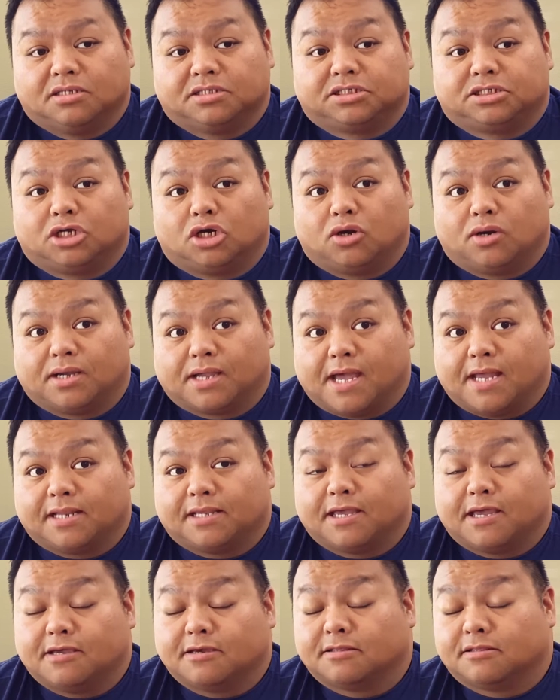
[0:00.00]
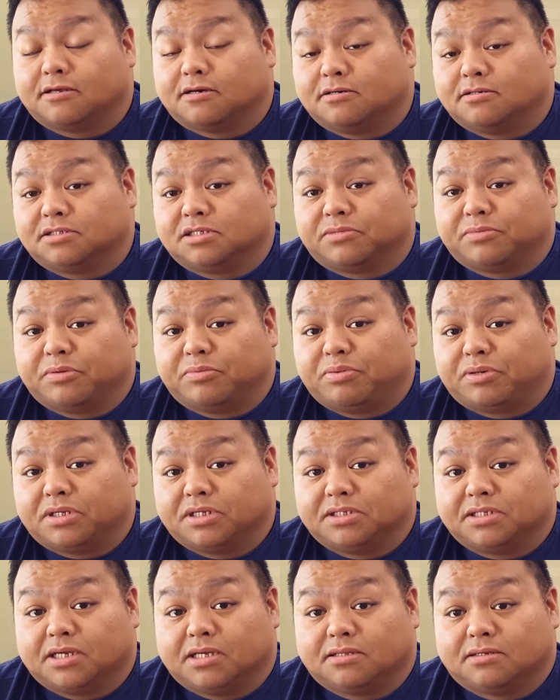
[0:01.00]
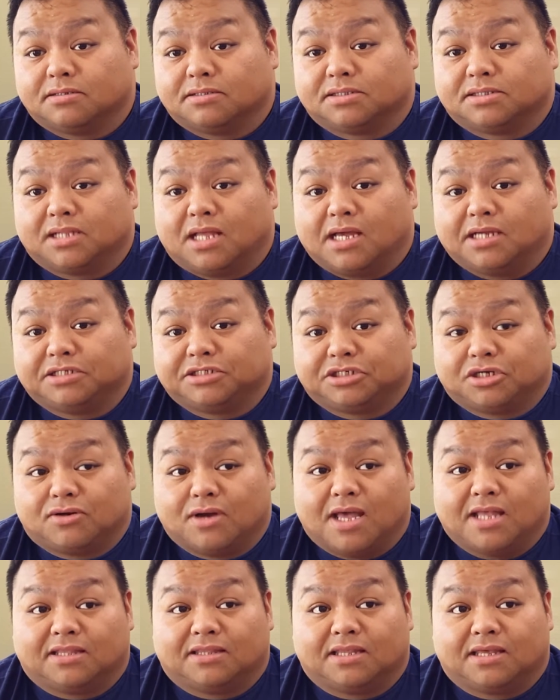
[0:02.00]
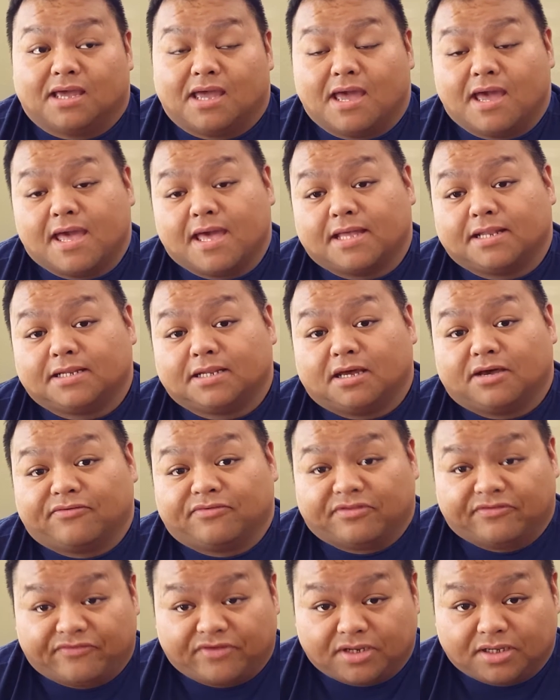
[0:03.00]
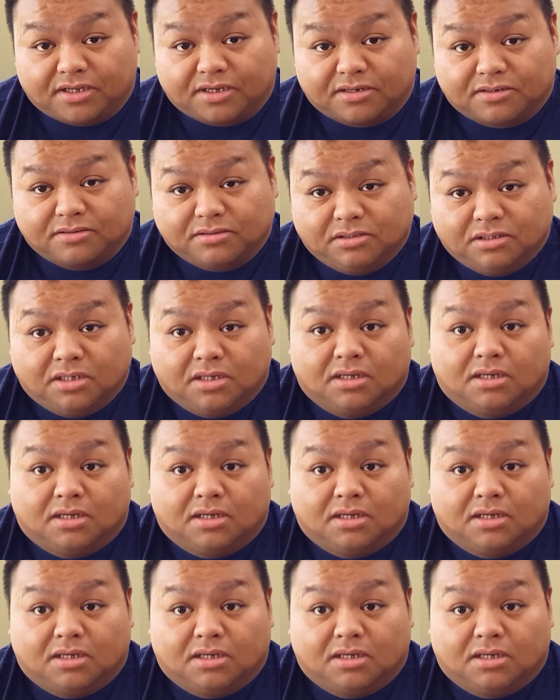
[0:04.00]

So I got a gang of those I'll be putting together in a slideshow at the end of the video,